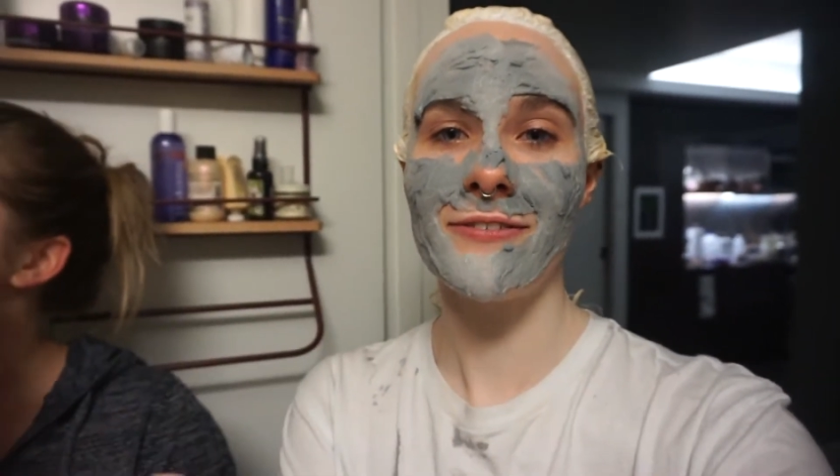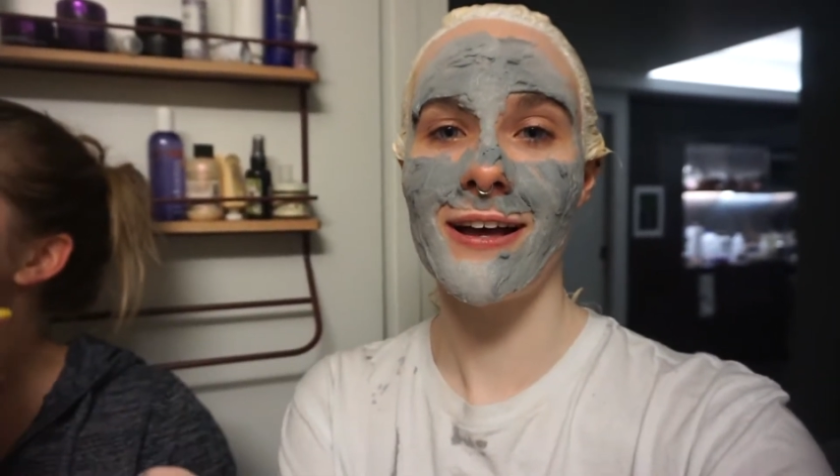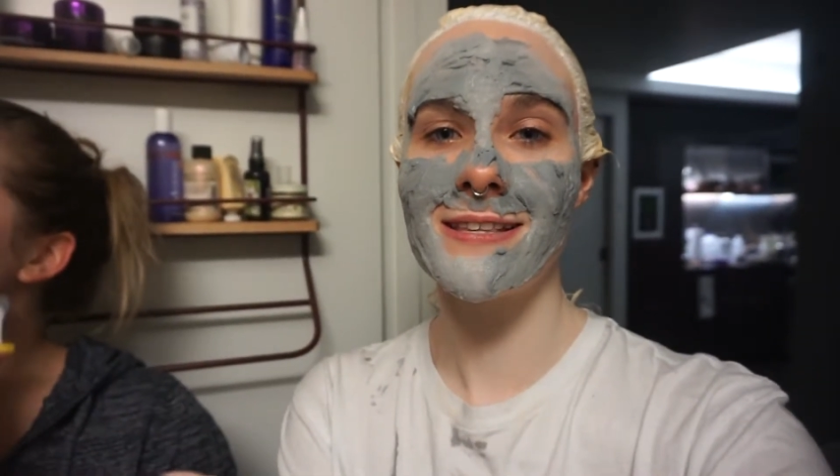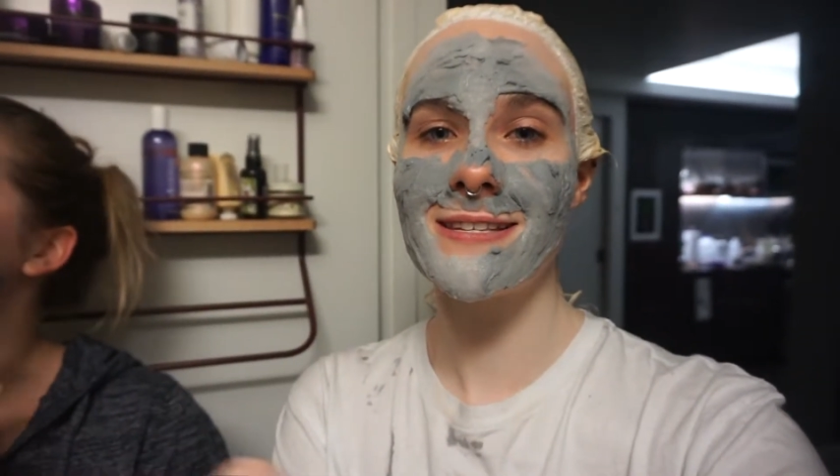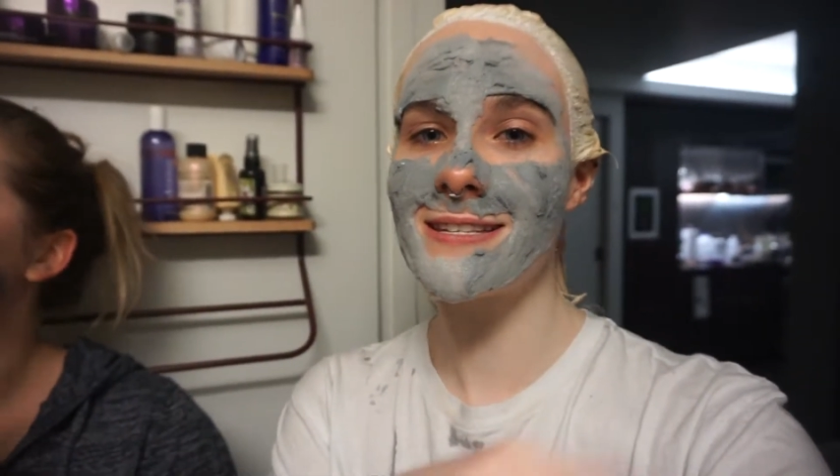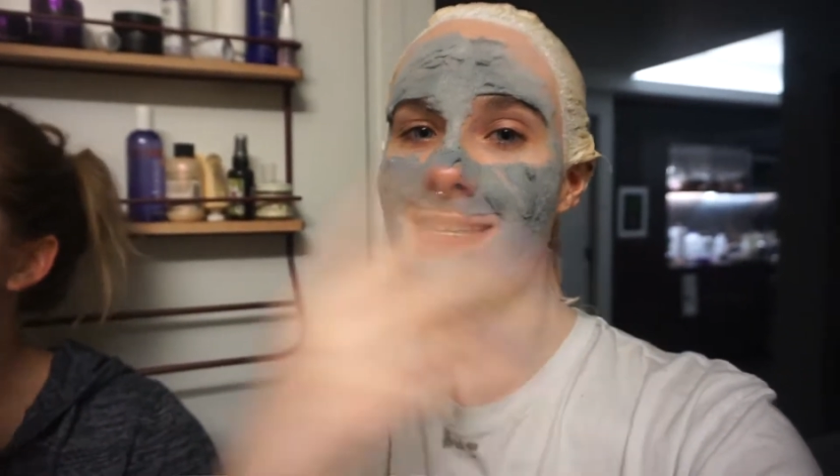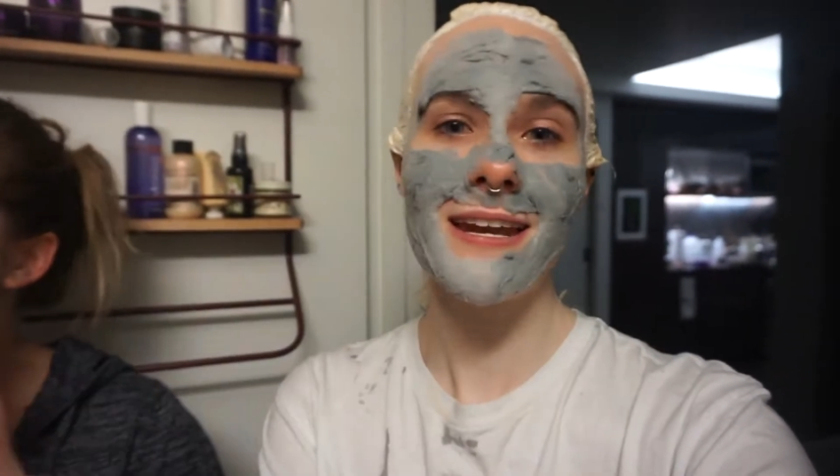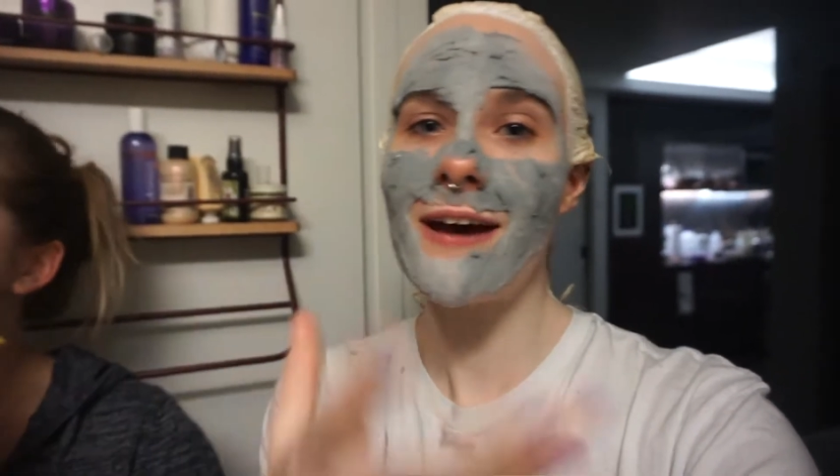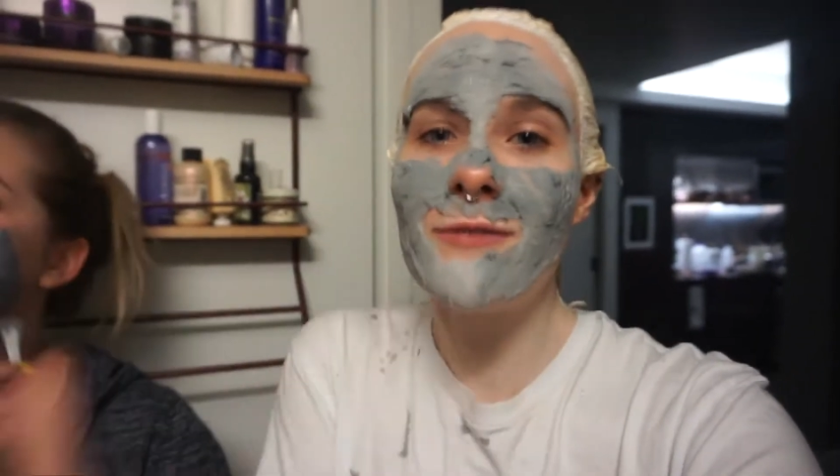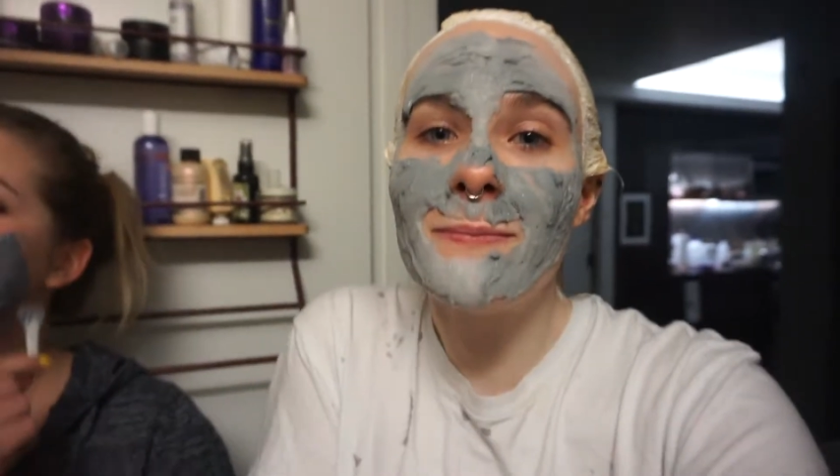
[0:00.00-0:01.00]
friends because
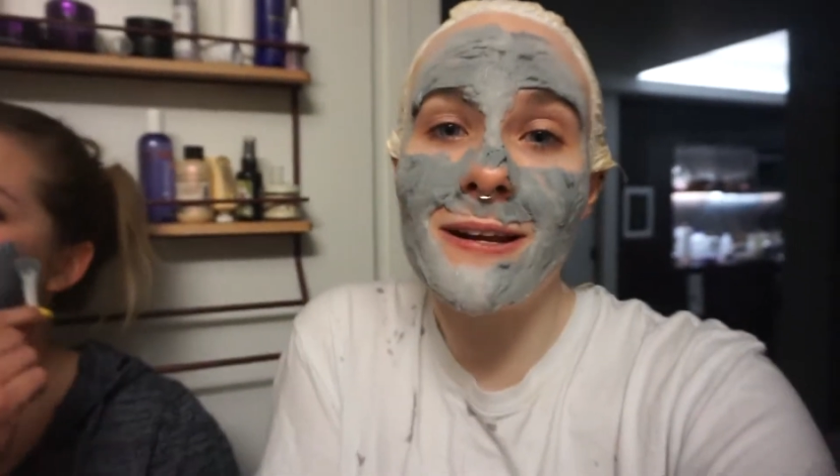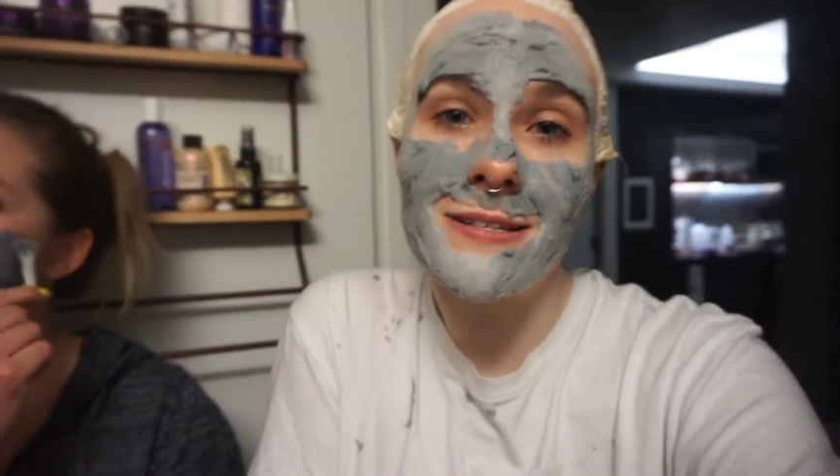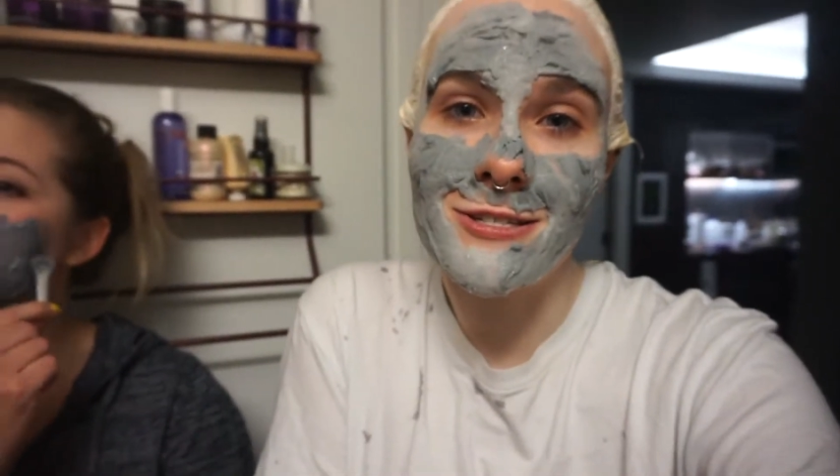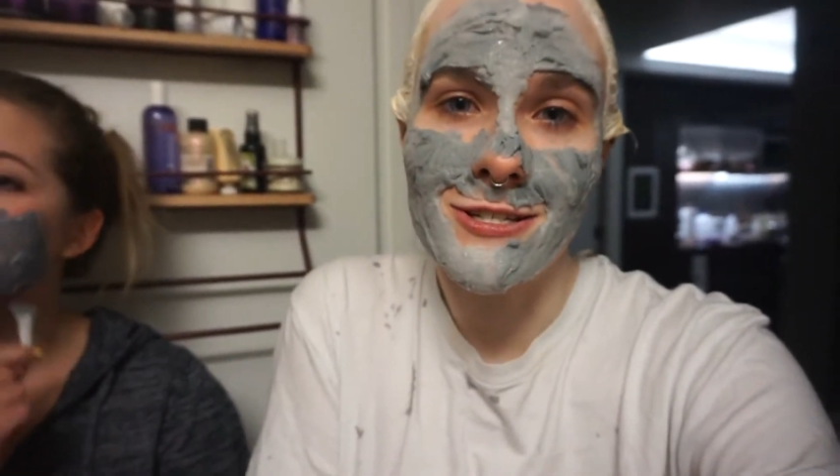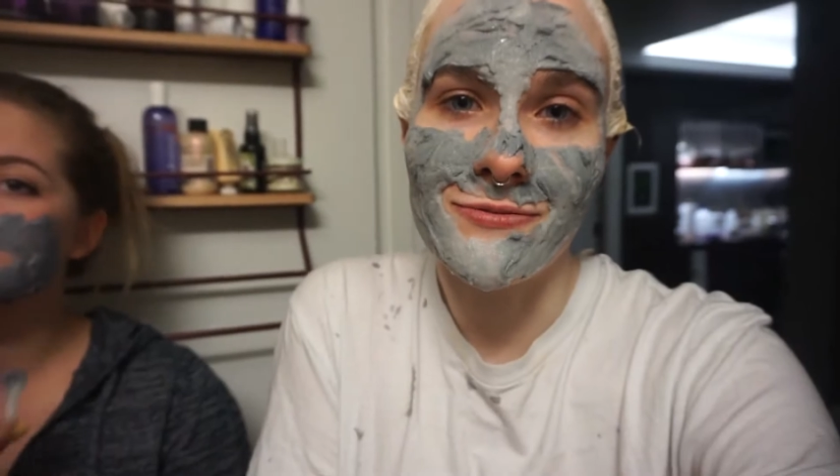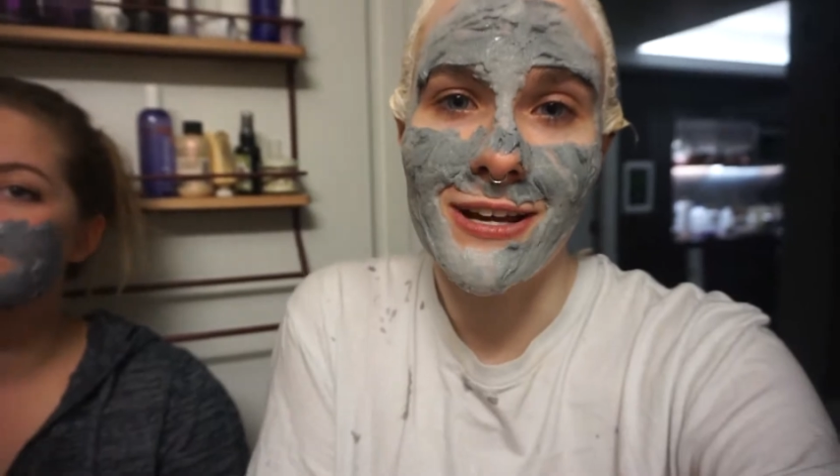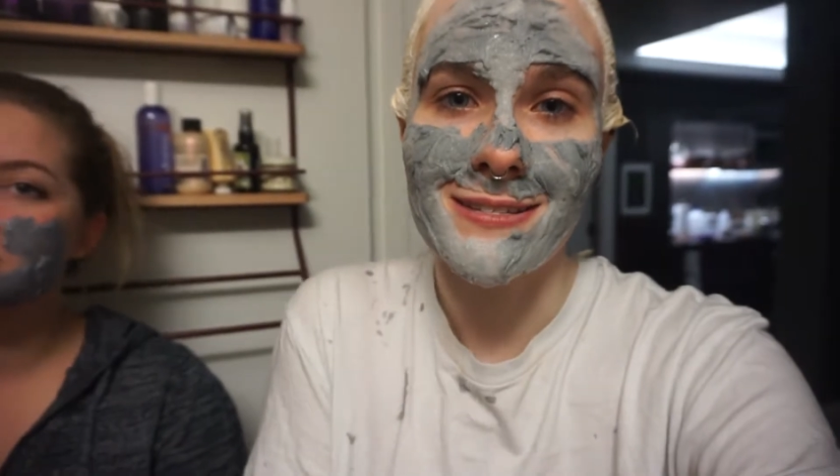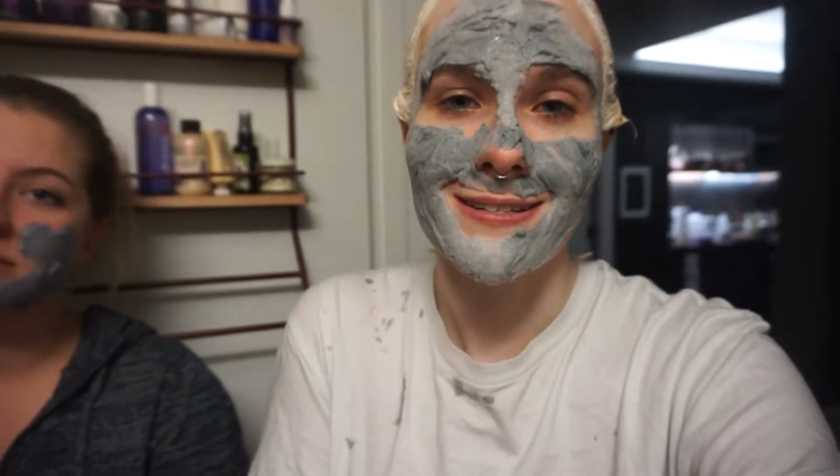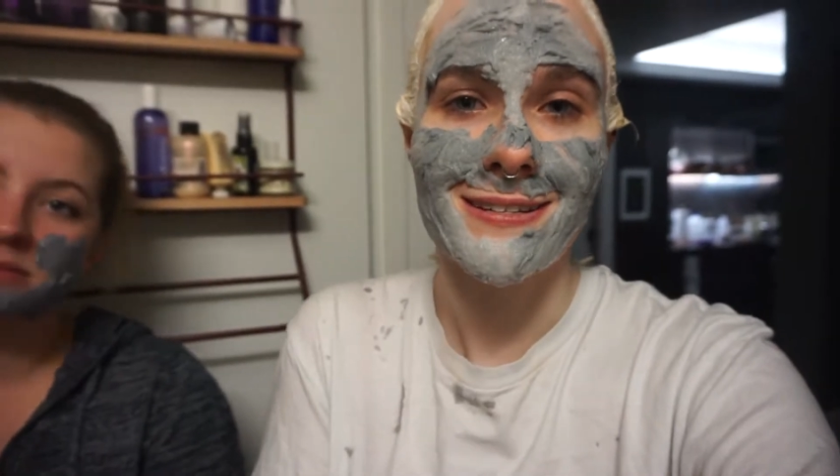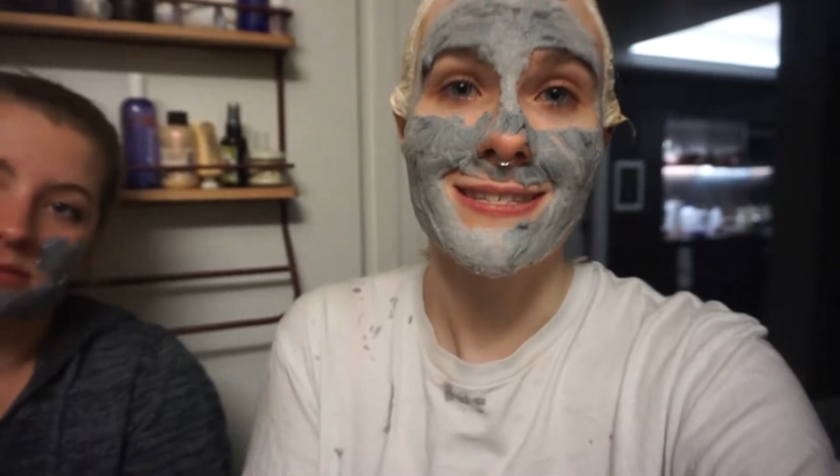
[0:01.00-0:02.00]
then everybody's just
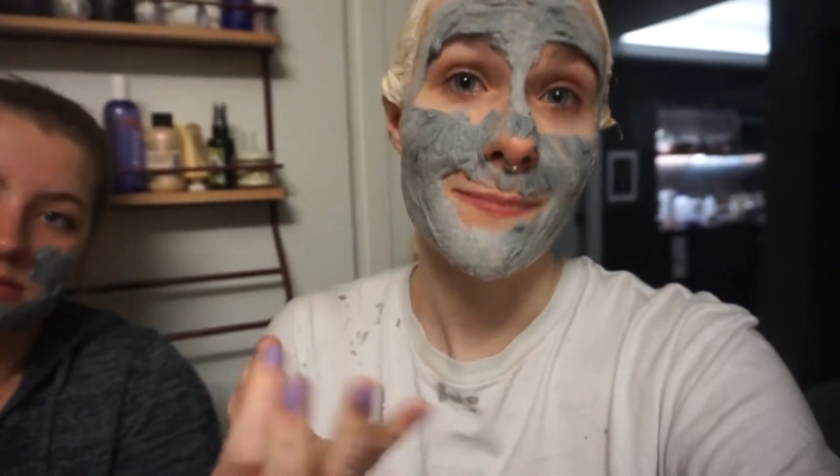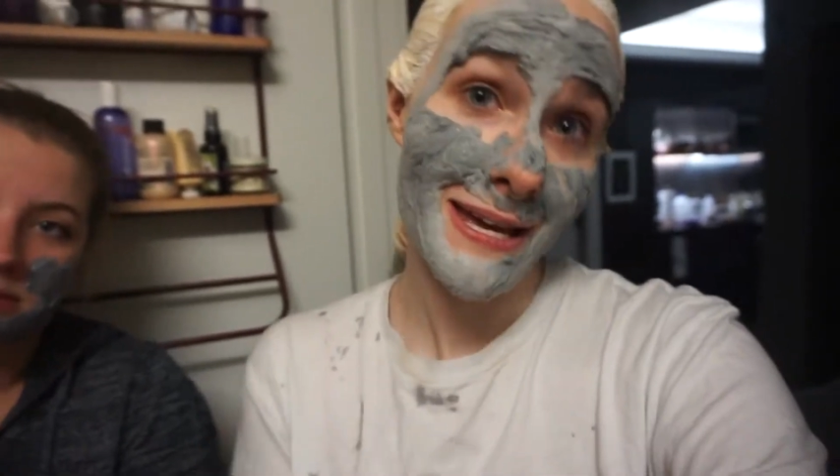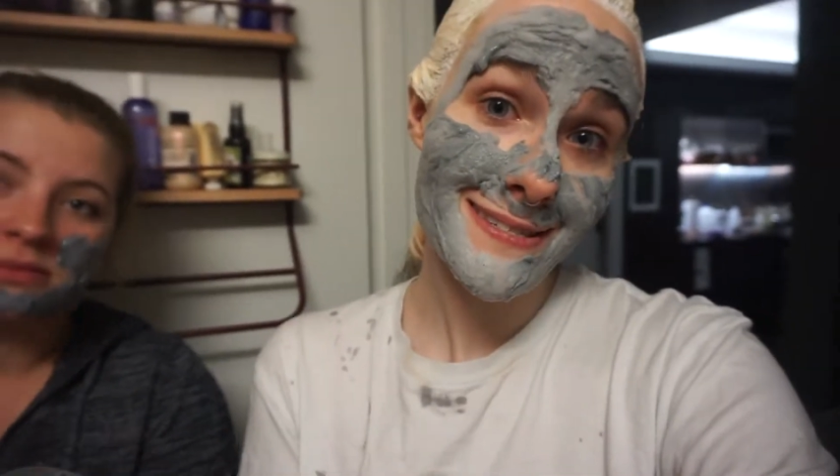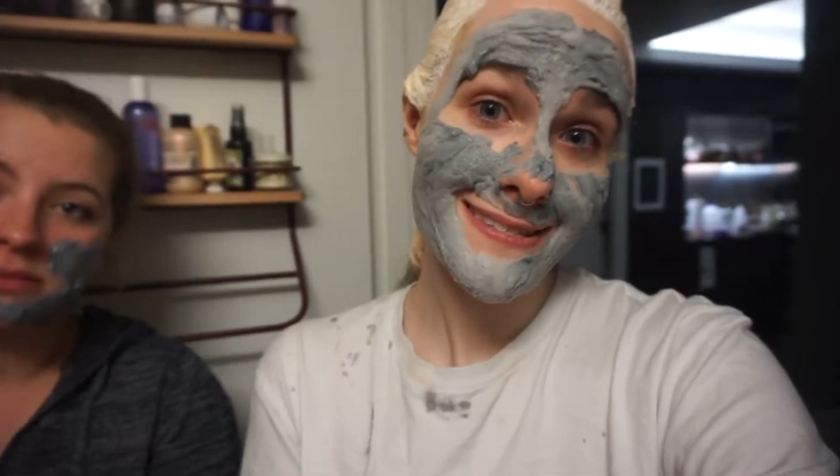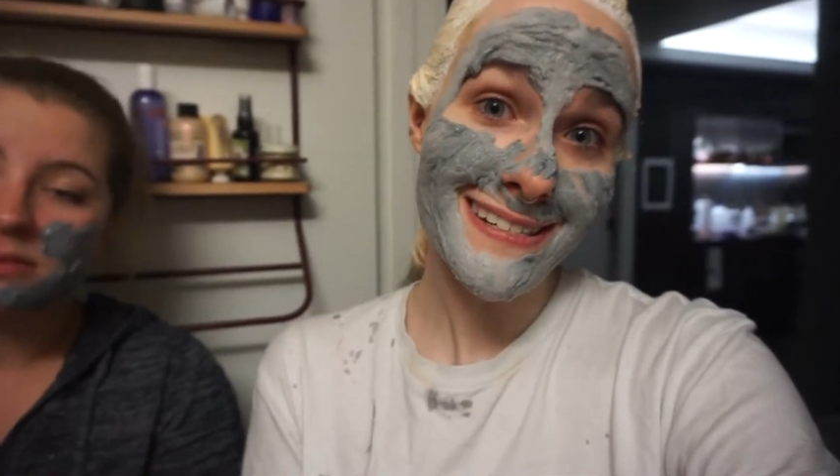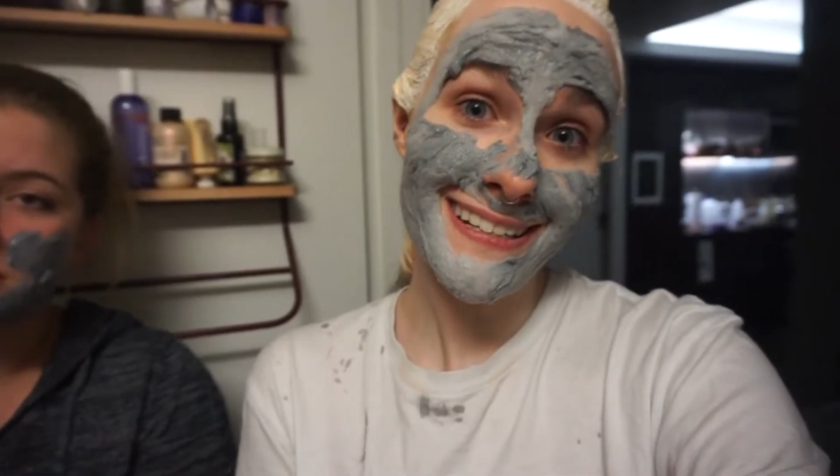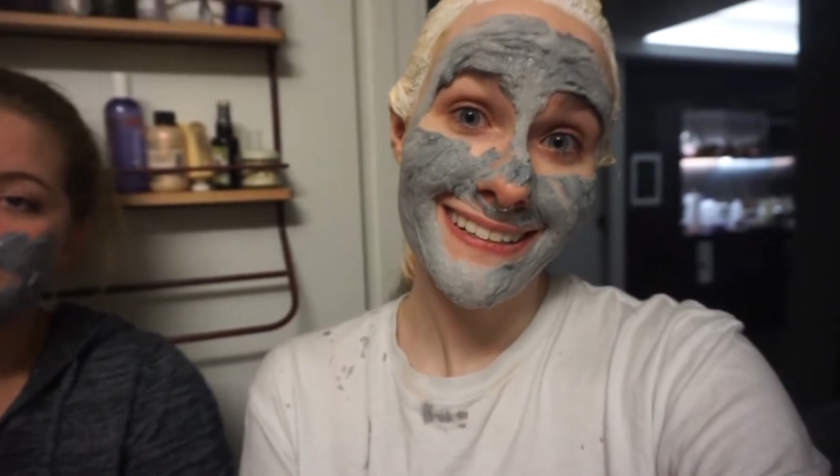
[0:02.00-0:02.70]
friends and it's the best.